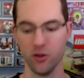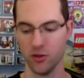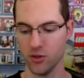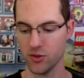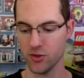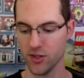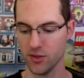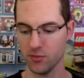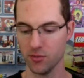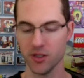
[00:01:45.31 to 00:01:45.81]
you
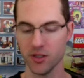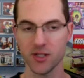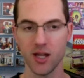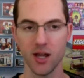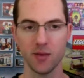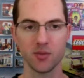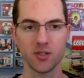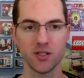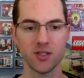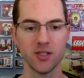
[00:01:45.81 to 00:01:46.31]
simply
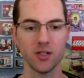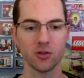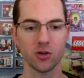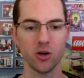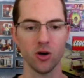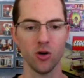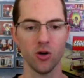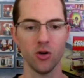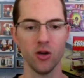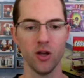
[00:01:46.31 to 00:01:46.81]
type a
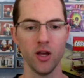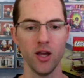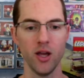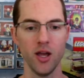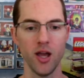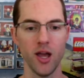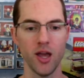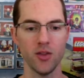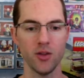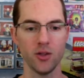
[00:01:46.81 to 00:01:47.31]
0
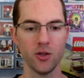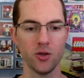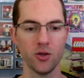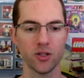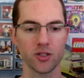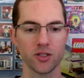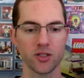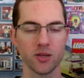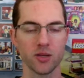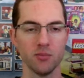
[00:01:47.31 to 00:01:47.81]
and then you hit
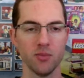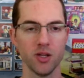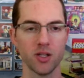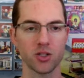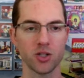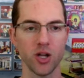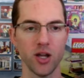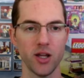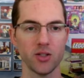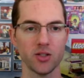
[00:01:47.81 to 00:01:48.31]
Submit
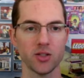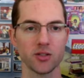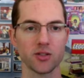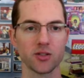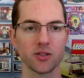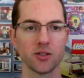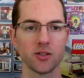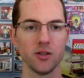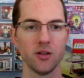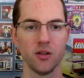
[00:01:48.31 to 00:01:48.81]
Changes.